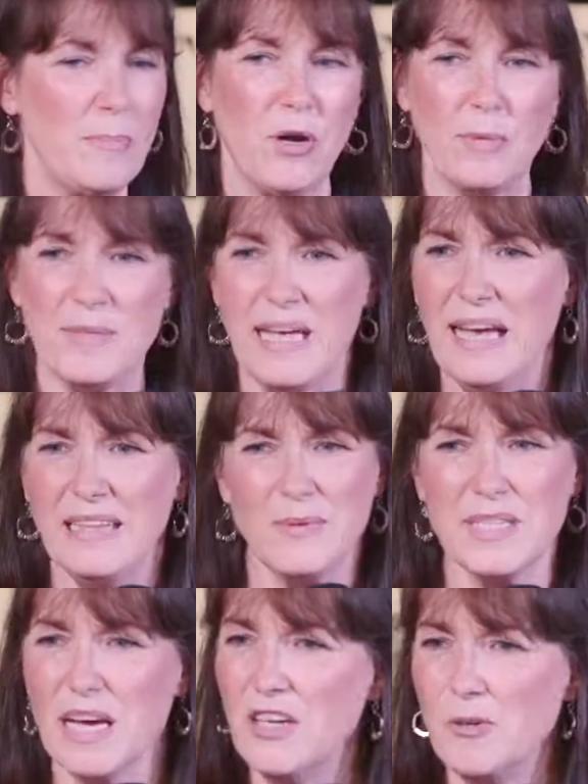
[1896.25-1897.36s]
We popped,
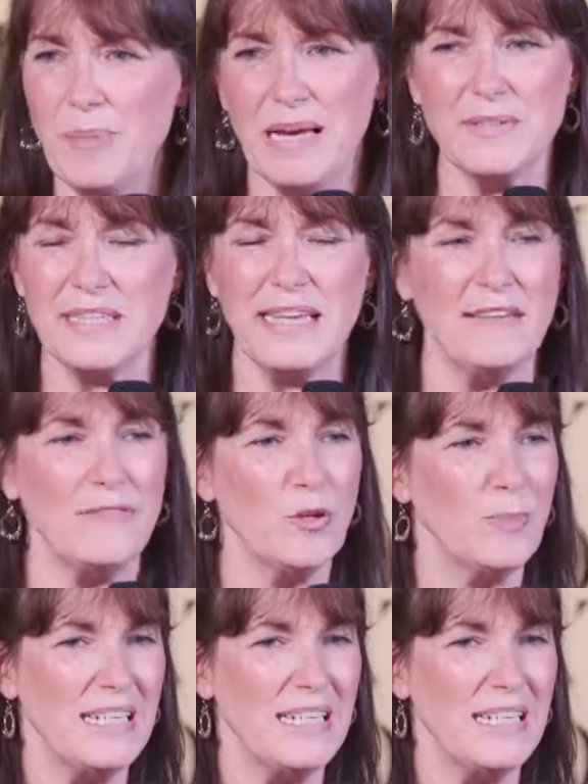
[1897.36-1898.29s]
things a 100 pounds in an envelope.